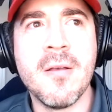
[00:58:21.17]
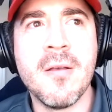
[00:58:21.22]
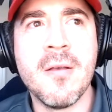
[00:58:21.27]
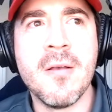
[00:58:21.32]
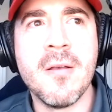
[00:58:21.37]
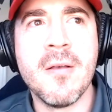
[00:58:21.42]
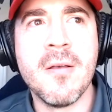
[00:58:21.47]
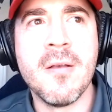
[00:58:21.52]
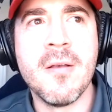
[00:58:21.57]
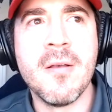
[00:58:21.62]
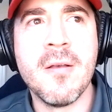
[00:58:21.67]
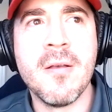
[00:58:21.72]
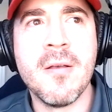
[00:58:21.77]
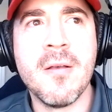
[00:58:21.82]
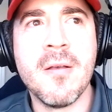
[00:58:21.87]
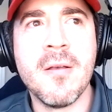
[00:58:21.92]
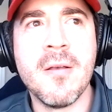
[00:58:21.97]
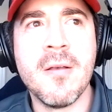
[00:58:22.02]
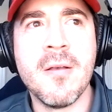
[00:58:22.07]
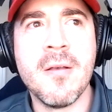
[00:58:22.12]
but
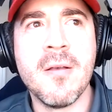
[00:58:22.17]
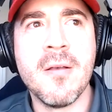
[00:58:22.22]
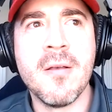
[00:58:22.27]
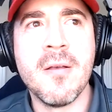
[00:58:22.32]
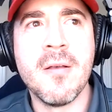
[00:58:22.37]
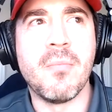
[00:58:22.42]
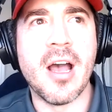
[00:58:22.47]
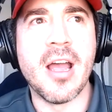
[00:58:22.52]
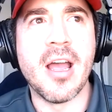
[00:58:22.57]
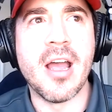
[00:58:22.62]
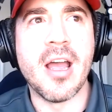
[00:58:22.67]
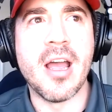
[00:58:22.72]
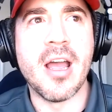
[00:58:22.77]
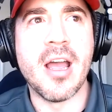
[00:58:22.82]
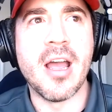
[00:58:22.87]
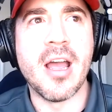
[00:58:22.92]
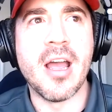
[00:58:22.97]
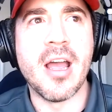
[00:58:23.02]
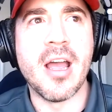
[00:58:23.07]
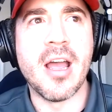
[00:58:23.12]
it's probably best
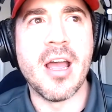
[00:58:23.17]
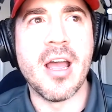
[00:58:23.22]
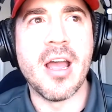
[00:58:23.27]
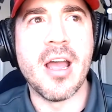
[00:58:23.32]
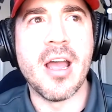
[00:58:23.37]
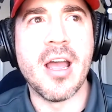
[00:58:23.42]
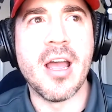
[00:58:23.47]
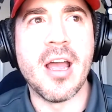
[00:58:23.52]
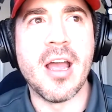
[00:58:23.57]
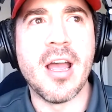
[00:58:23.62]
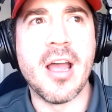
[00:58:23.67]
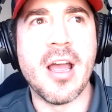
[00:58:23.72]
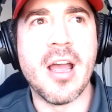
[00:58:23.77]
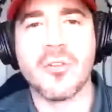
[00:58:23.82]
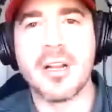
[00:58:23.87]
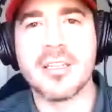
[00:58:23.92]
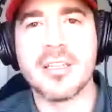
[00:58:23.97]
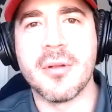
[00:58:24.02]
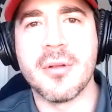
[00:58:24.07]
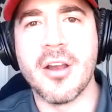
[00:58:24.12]
interest and to sort of
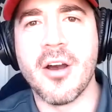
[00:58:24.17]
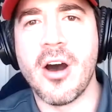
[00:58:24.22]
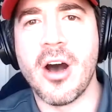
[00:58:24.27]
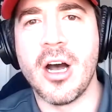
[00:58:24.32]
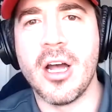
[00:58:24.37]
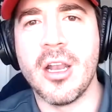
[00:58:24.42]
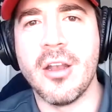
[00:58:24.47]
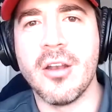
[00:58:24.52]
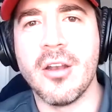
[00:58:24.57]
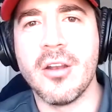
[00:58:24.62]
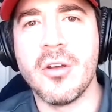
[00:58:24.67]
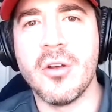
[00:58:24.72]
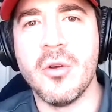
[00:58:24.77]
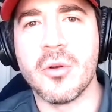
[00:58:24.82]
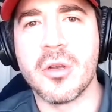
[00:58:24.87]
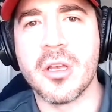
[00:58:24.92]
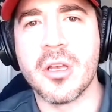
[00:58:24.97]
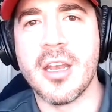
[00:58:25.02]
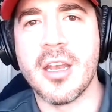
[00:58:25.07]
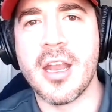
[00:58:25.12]
bring somebody on
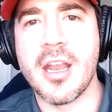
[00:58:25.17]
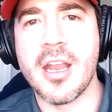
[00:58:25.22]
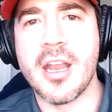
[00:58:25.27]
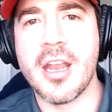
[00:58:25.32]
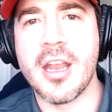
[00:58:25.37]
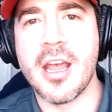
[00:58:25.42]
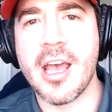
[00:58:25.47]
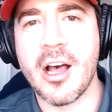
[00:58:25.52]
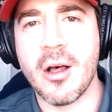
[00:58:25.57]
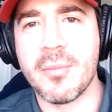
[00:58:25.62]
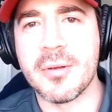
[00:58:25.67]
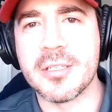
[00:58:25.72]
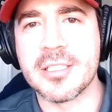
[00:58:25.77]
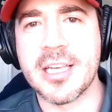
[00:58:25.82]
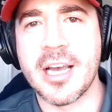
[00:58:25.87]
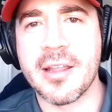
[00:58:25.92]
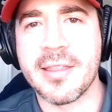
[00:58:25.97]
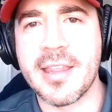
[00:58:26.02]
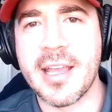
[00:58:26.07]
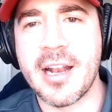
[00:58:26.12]
who can help us
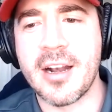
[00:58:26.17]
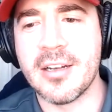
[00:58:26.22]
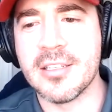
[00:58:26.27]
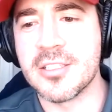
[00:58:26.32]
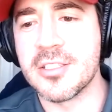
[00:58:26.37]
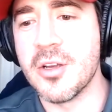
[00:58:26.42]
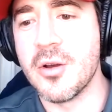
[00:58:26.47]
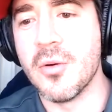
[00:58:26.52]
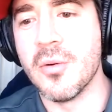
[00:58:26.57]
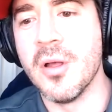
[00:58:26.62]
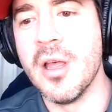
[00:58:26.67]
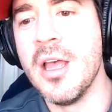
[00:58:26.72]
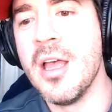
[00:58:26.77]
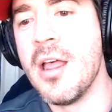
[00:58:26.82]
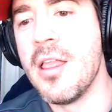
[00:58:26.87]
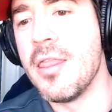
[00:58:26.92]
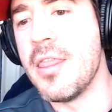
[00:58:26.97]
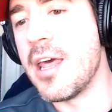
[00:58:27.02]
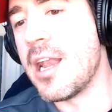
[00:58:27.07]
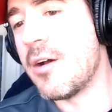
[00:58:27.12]
out there. And so
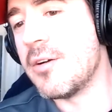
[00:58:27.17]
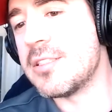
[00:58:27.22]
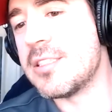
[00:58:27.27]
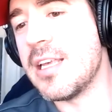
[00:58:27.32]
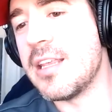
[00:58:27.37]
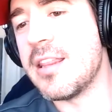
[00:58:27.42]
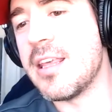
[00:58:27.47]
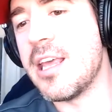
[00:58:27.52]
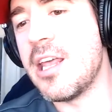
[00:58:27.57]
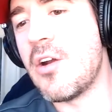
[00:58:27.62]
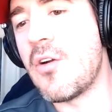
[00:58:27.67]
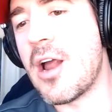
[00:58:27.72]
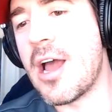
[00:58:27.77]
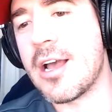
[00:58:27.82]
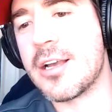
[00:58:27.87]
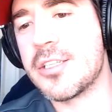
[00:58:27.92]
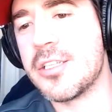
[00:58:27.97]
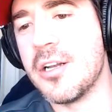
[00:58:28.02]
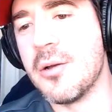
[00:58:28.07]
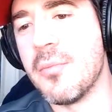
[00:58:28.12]
then I would say the
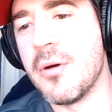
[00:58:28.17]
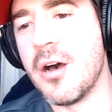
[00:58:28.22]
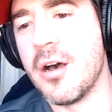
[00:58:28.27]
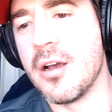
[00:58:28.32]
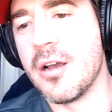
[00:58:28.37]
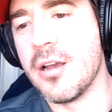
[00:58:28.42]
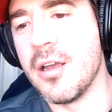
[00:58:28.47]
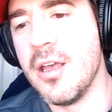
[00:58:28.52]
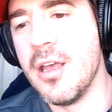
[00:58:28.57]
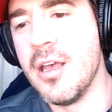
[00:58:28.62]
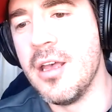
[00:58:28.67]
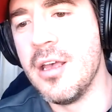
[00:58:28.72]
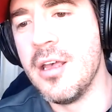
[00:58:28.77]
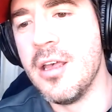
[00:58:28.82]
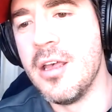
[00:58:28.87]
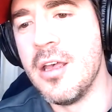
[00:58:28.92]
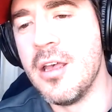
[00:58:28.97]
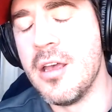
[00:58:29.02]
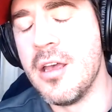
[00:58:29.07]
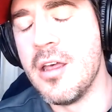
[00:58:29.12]
interaction among
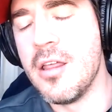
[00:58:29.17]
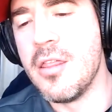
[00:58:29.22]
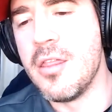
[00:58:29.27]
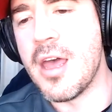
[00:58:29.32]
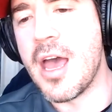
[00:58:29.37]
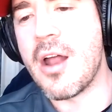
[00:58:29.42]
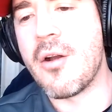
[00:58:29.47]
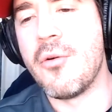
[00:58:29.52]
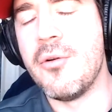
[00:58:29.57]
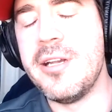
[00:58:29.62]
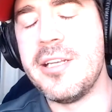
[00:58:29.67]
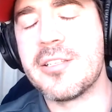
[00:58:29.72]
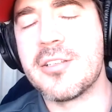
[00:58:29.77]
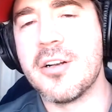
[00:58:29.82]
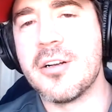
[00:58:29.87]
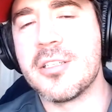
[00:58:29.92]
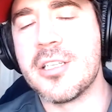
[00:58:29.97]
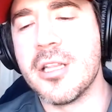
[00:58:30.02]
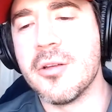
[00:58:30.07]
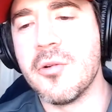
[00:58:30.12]
that
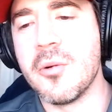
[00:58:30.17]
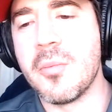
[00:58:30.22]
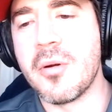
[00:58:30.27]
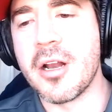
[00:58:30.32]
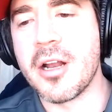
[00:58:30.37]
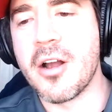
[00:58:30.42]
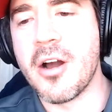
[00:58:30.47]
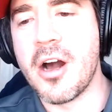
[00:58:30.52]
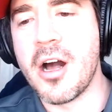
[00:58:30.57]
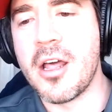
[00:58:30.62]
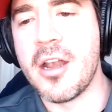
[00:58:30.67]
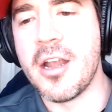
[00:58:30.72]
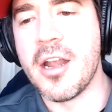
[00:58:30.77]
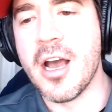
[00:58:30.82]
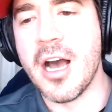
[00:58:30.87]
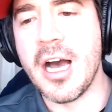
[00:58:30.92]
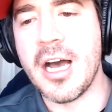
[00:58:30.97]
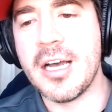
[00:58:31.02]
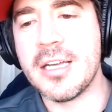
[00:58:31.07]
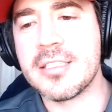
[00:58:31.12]
research that we bring on and
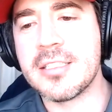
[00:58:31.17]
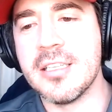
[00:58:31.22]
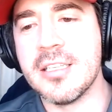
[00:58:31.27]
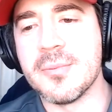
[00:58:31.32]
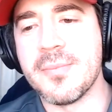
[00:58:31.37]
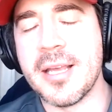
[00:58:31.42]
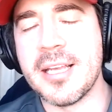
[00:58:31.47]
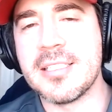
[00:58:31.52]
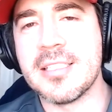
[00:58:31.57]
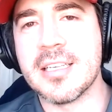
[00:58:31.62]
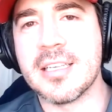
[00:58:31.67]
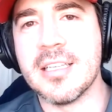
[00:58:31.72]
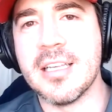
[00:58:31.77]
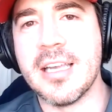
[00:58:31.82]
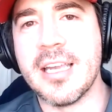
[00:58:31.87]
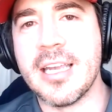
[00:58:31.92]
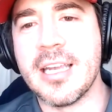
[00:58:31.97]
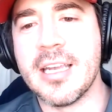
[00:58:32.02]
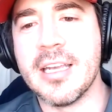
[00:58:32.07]
us is basically